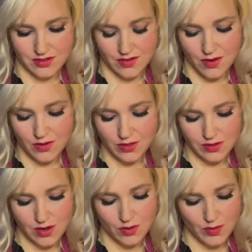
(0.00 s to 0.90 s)
all the
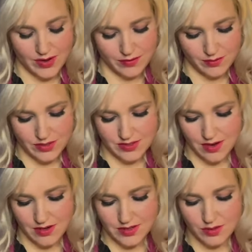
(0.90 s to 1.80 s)
long way from
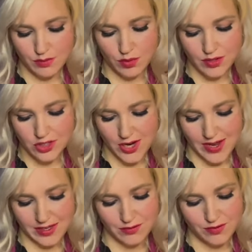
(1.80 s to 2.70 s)
Wisconsin. Poor
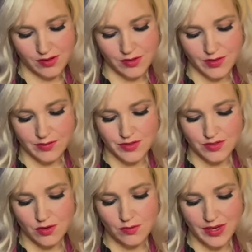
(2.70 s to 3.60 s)
Jack had followed them
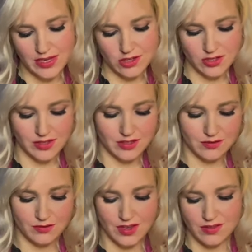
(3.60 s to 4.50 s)
so patiently and
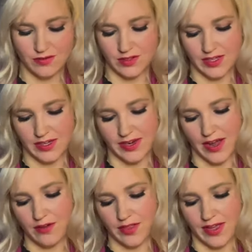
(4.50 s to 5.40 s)
faithfully, and
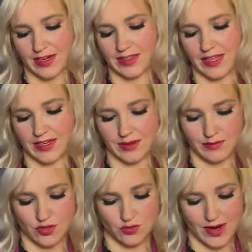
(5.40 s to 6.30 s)
now they had let
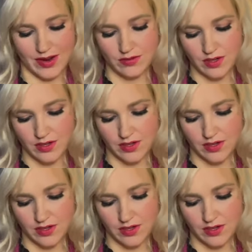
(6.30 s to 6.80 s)
him drown?